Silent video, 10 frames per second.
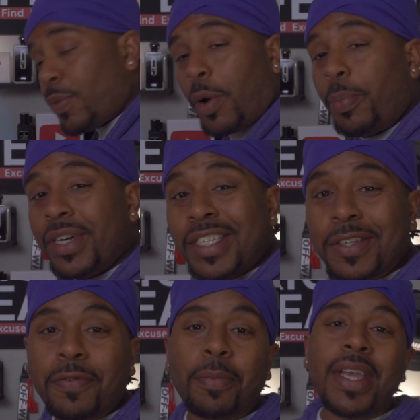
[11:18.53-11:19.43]
want to put this
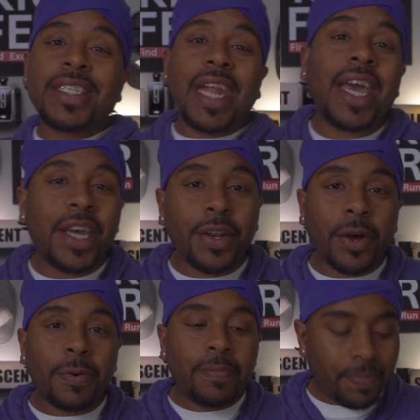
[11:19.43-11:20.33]
information out here
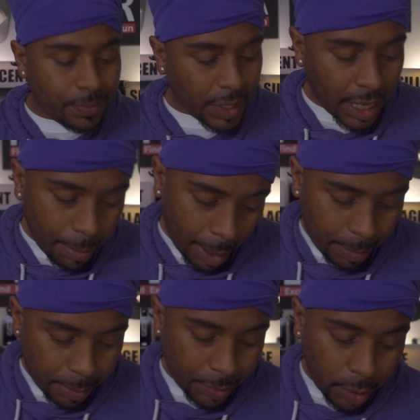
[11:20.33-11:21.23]
though. Let my
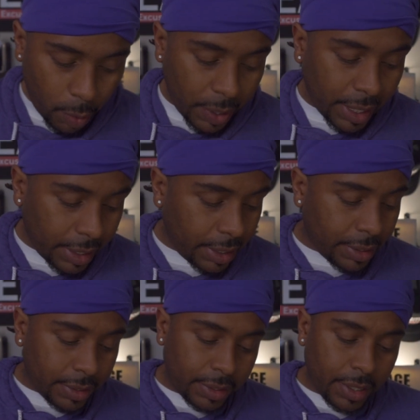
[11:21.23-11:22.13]
people know what it
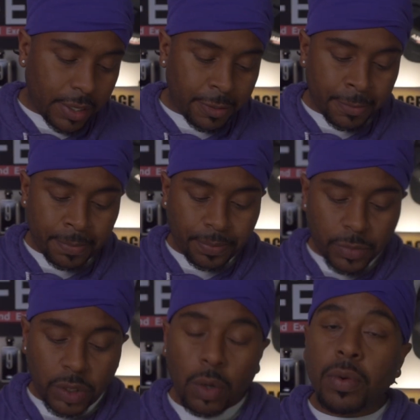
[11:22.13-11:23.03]
is.
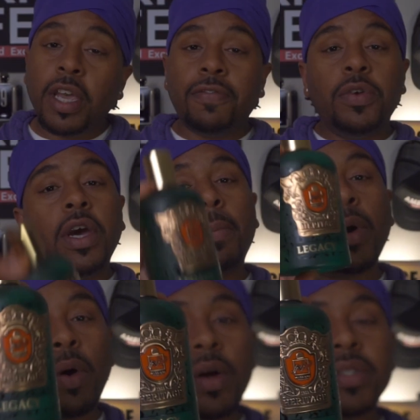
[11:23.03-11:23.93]
So if you come across